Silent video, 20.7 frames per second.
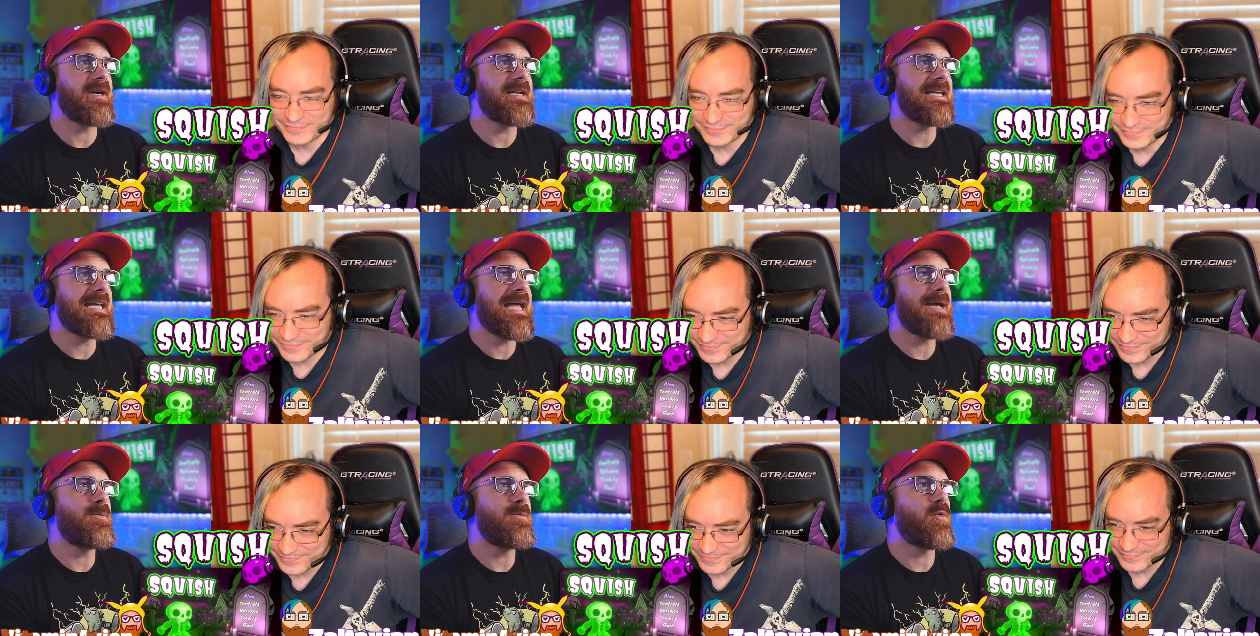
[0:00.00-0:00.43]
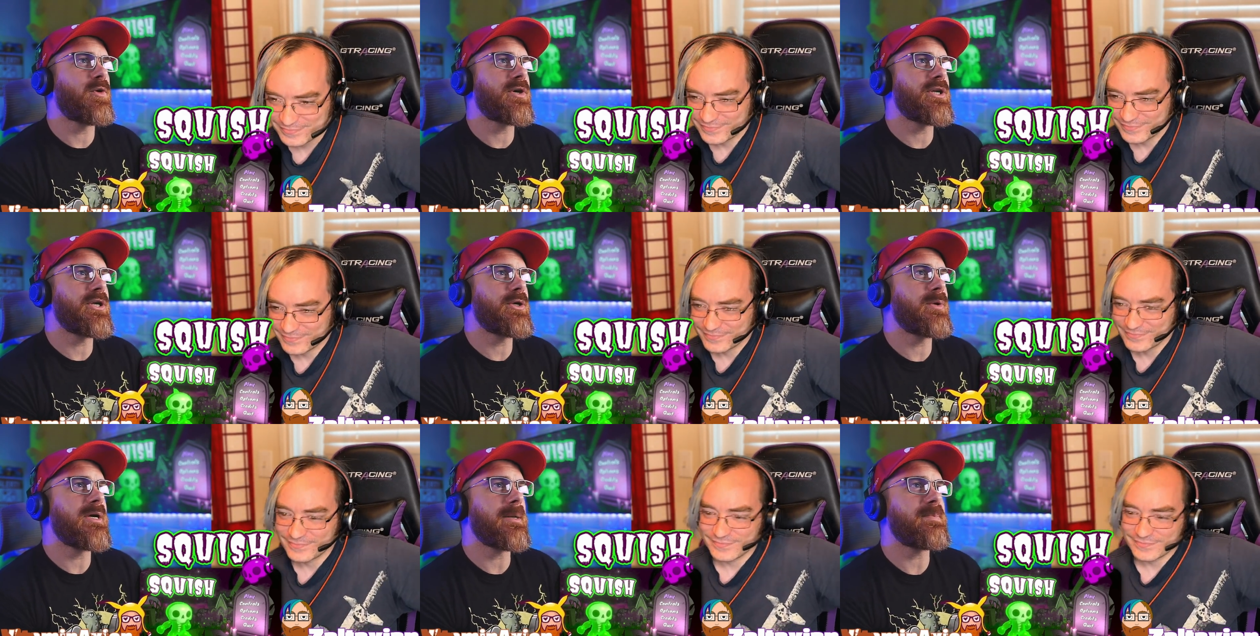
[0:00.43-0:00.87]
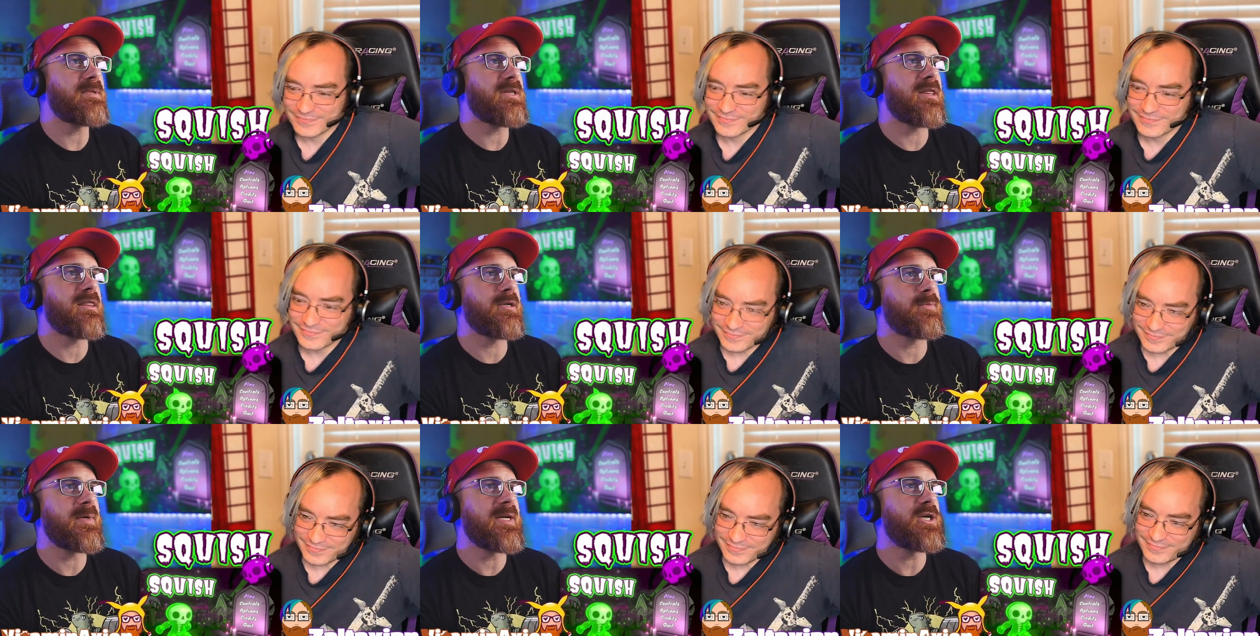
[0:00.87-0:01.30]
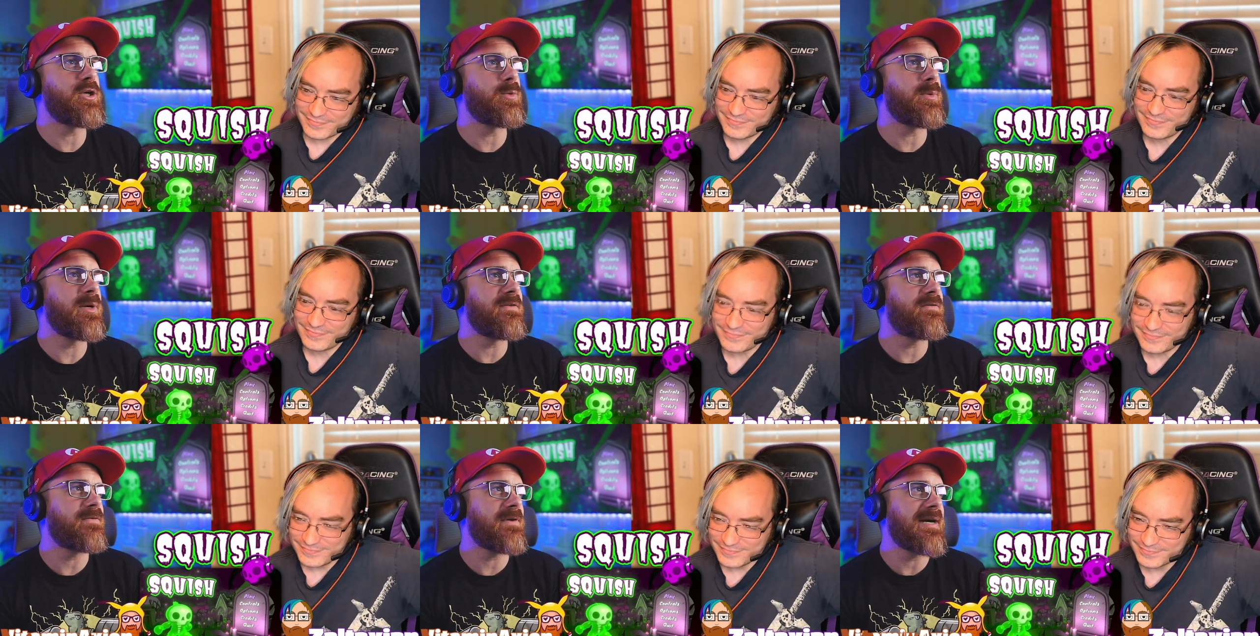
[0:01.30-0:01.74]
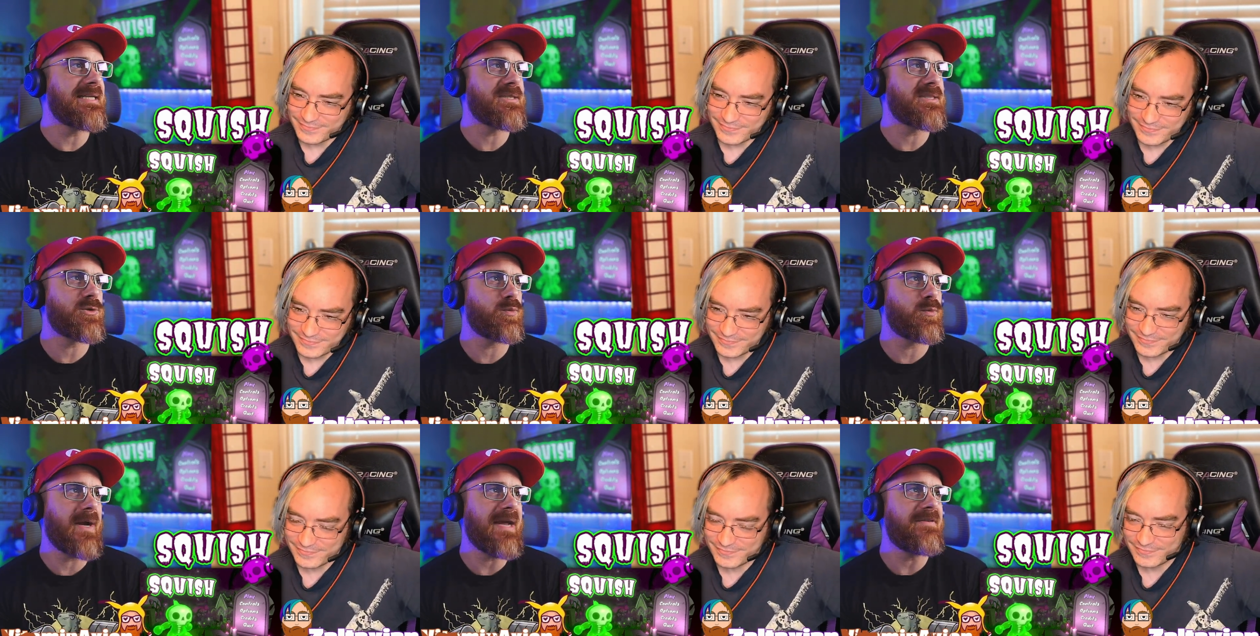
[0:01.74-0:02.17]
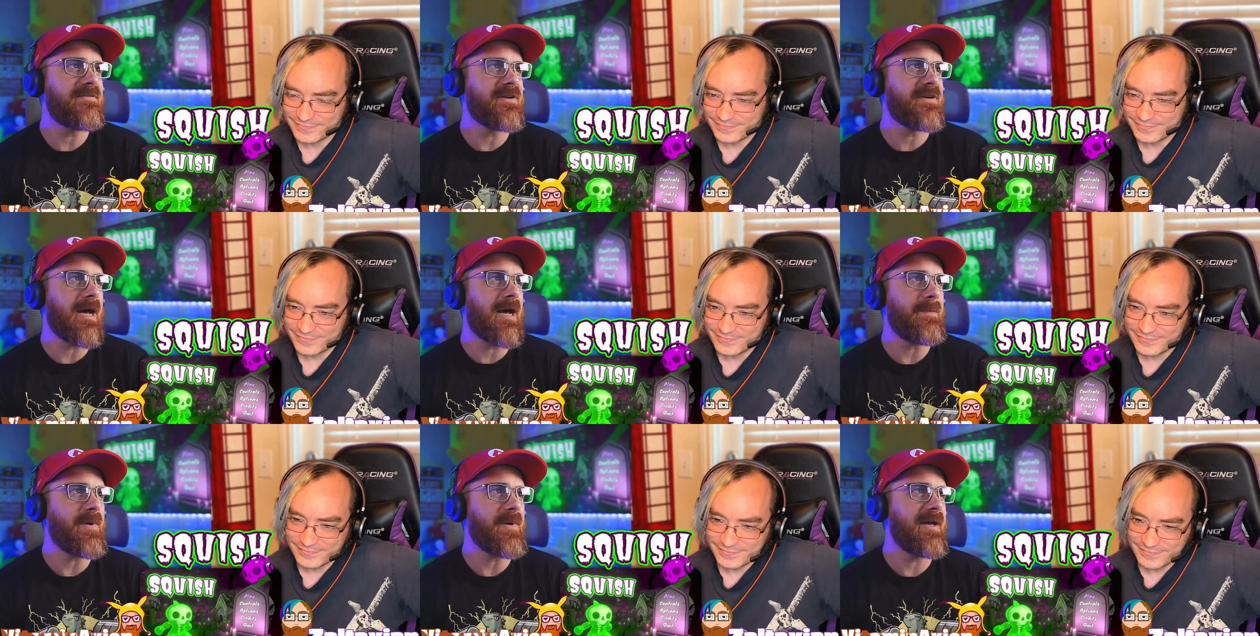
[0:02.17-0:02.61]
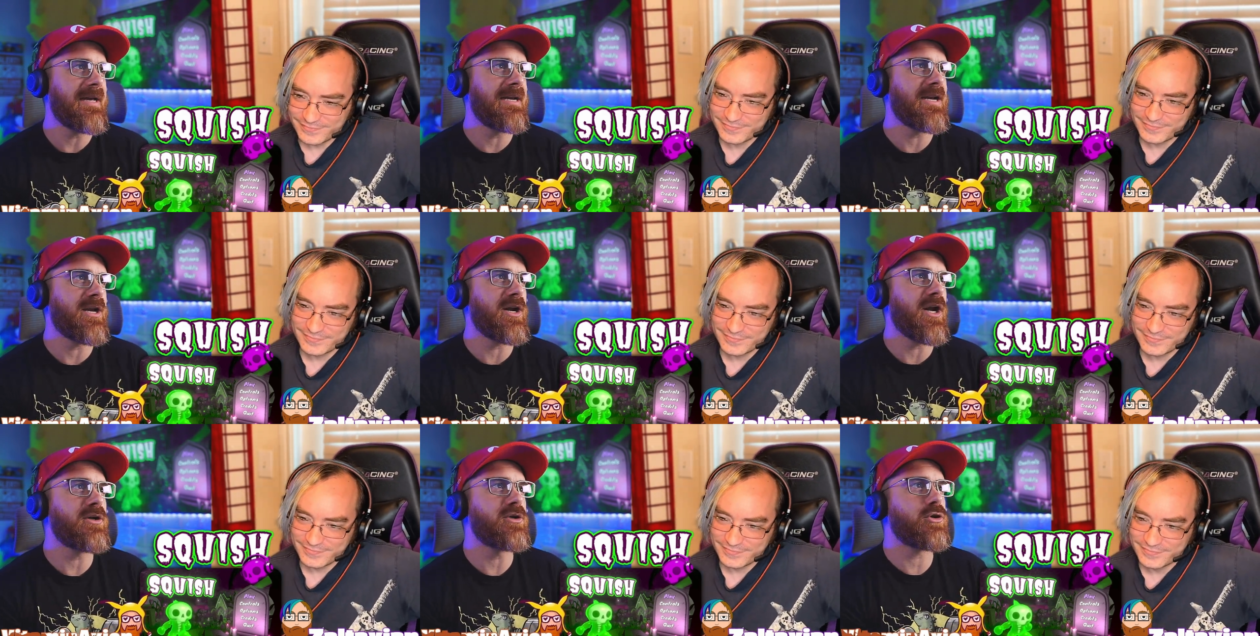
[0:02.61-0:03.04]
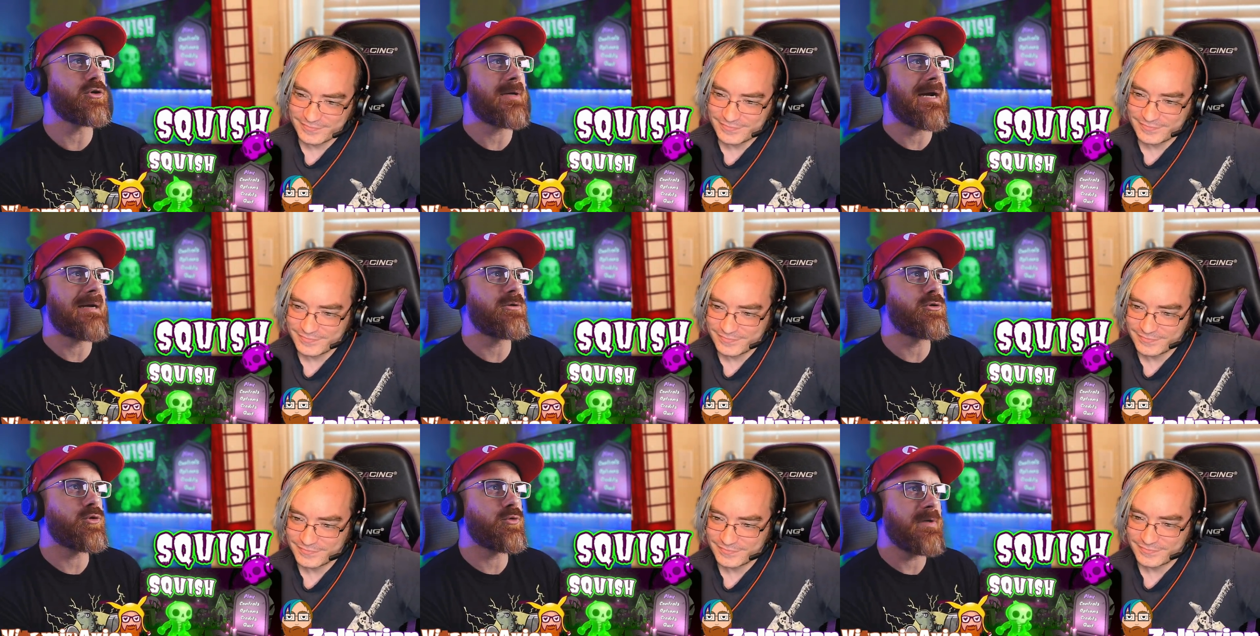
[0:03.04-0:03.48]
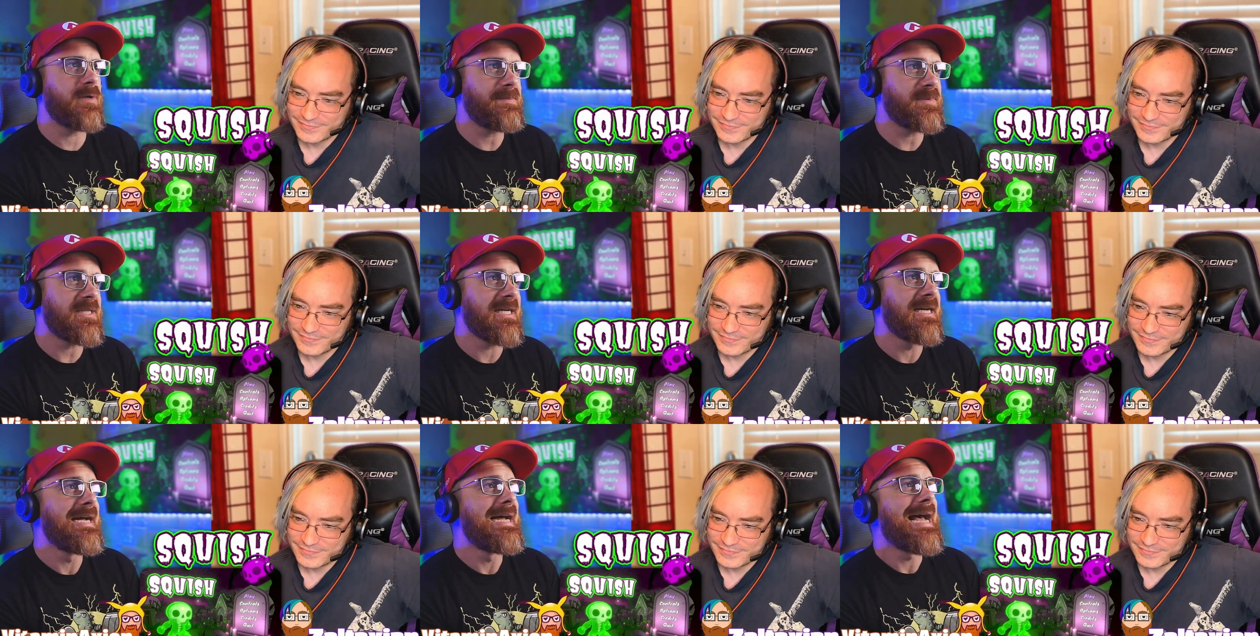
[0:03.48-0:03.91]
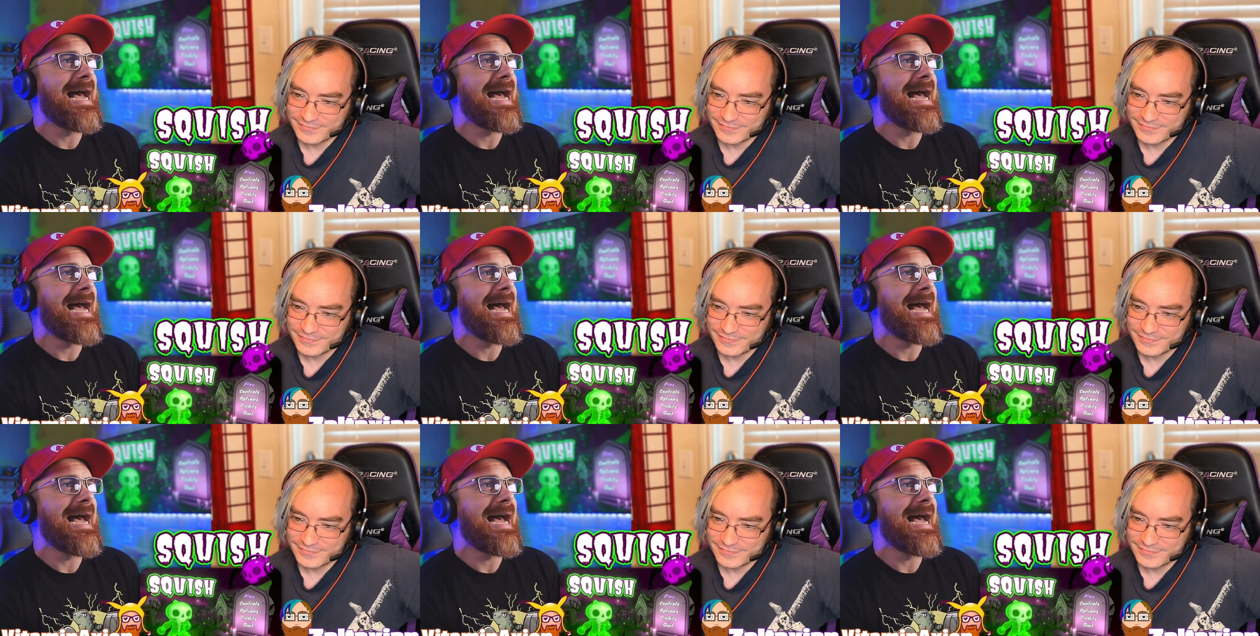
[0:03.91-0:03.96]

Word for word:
Speaker 1: party game where you and up to three gooey friends rave it up in an underground crypt